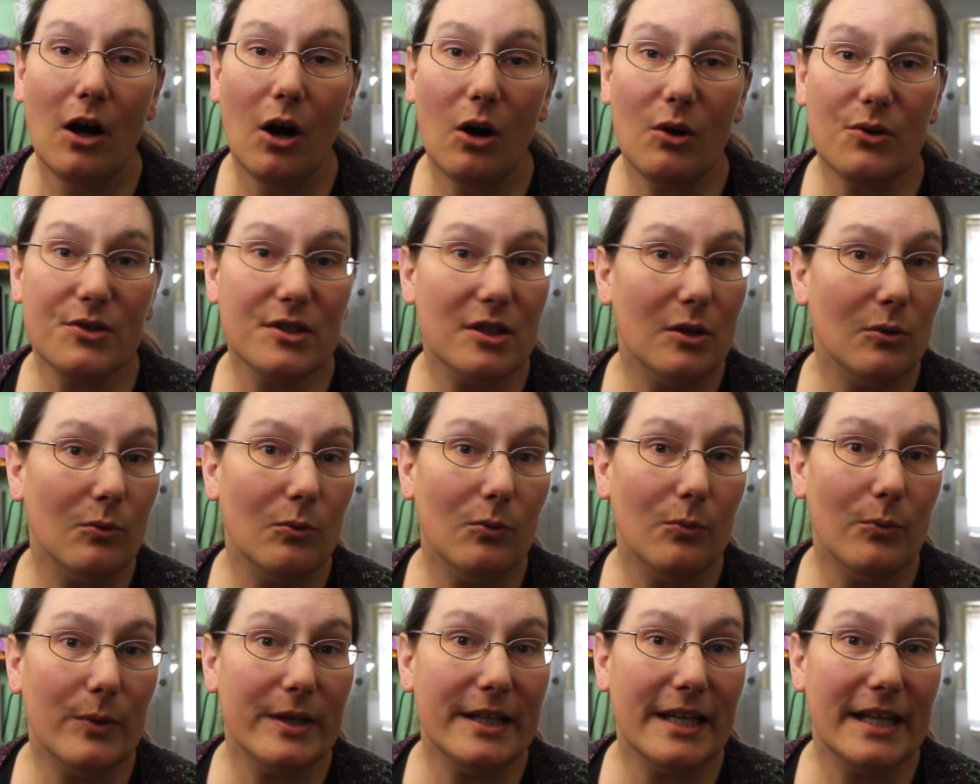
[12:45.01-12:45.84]
Also,
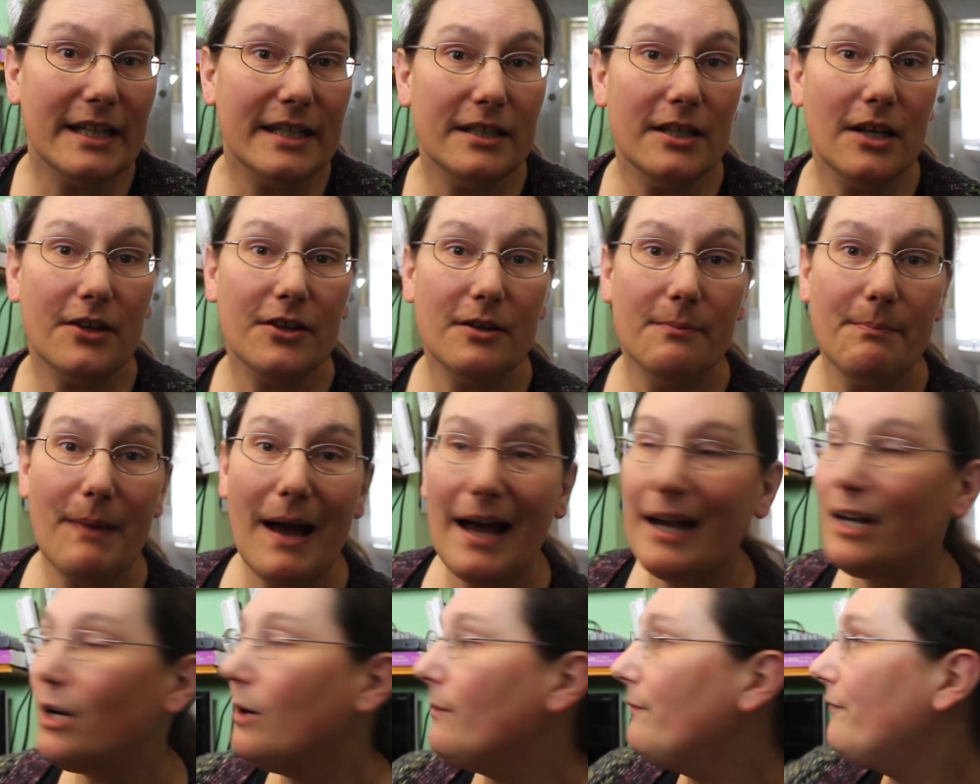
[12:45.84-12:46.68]
we need another
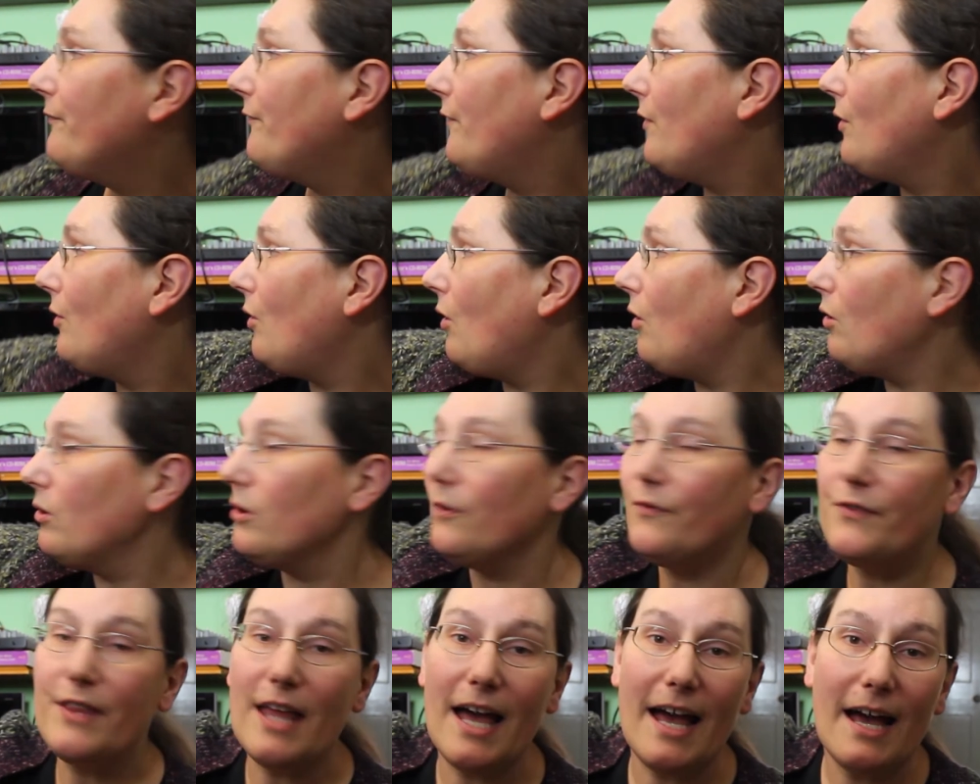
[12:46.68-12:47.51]
backup for all
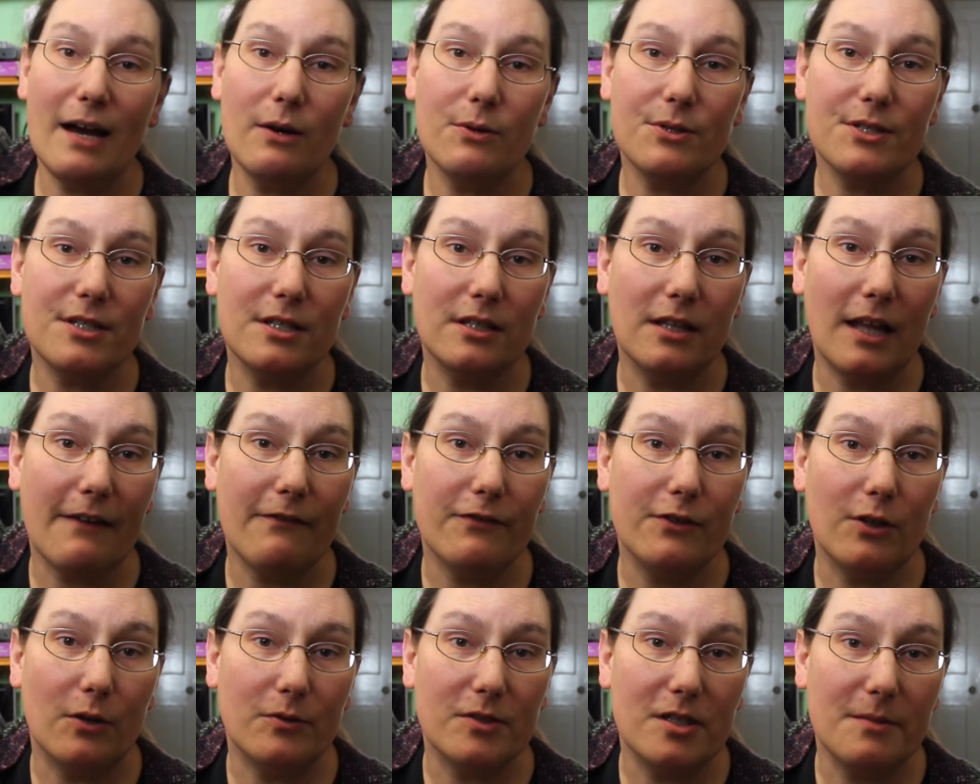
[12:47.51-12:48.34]
of the House and Life
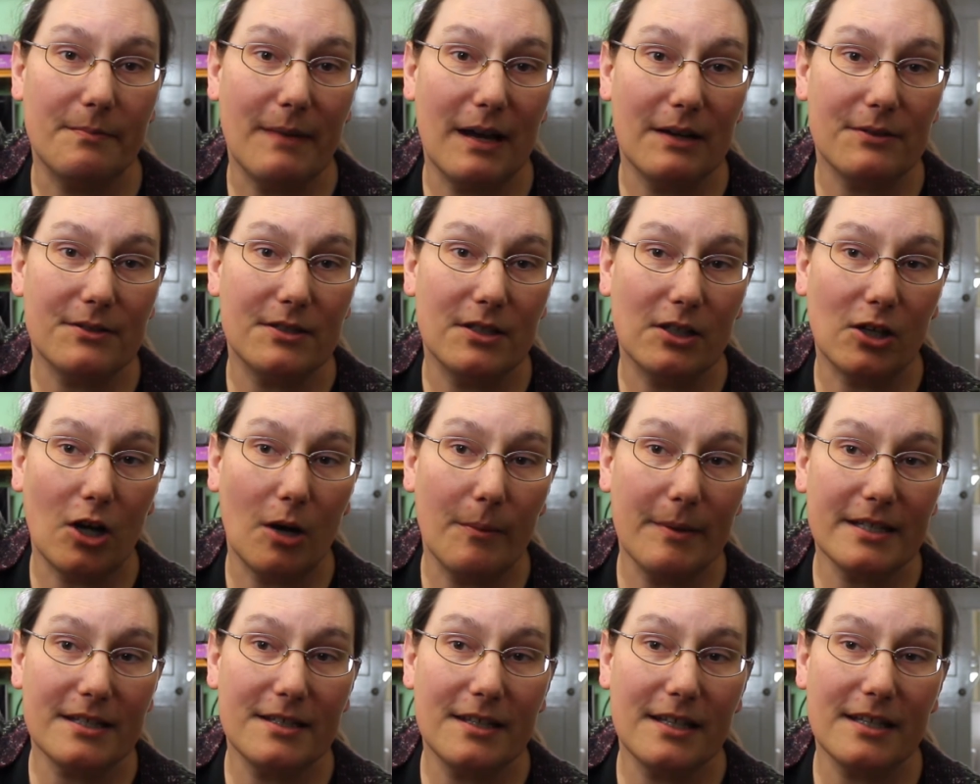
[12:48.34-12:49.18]
Naughty Mouse and the
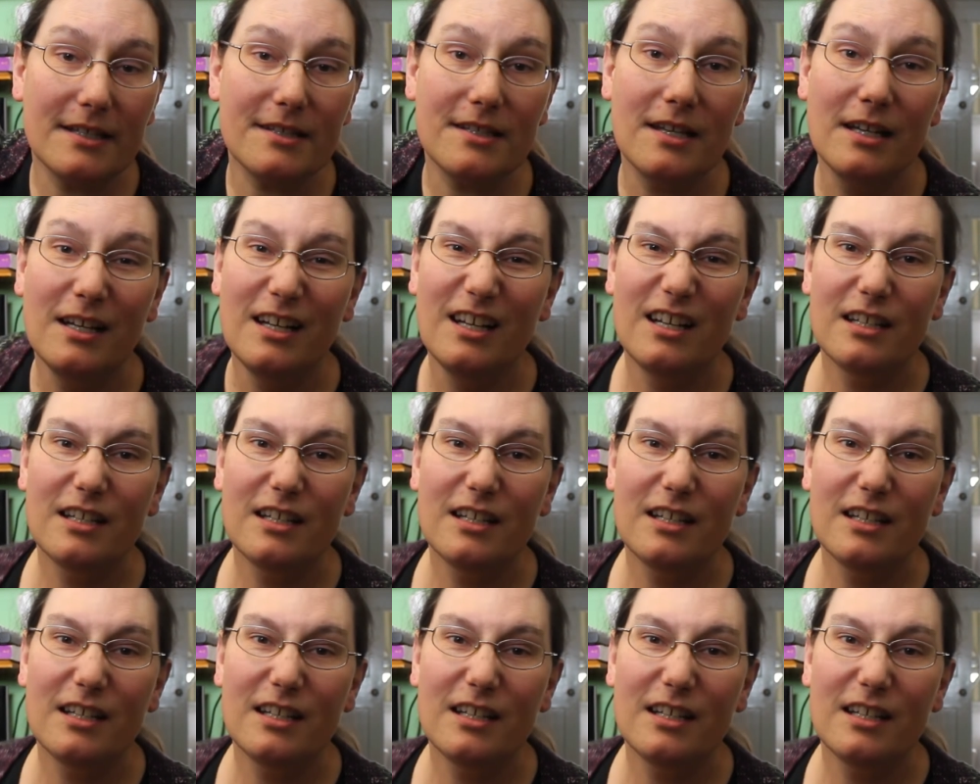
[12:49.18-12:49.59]
comic things.